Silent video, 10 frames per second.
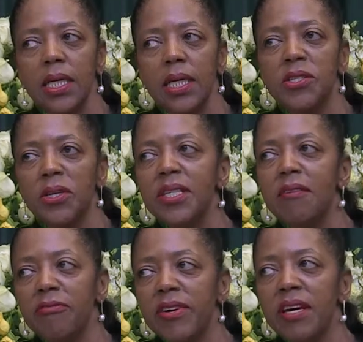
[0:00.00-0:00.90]
it's not
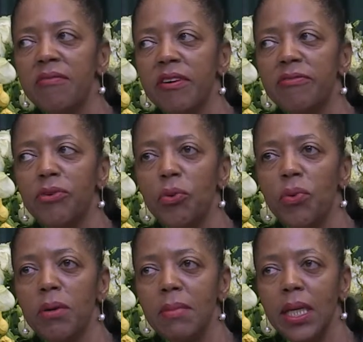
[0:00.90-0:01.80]
a favor for
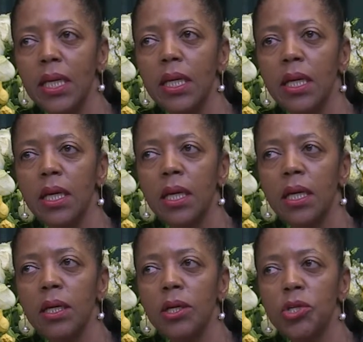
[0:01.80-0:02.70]
women
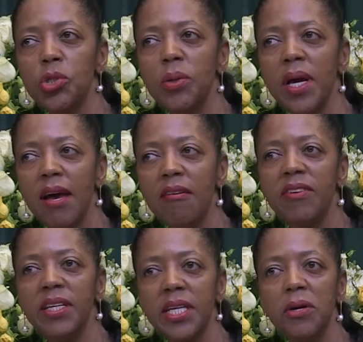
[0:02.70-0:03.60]
to
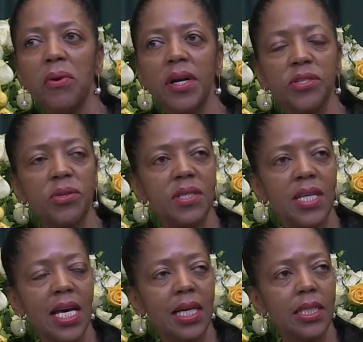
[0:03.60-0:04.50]
have an equal
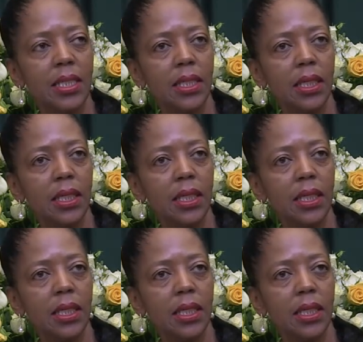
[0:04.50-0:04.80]
society.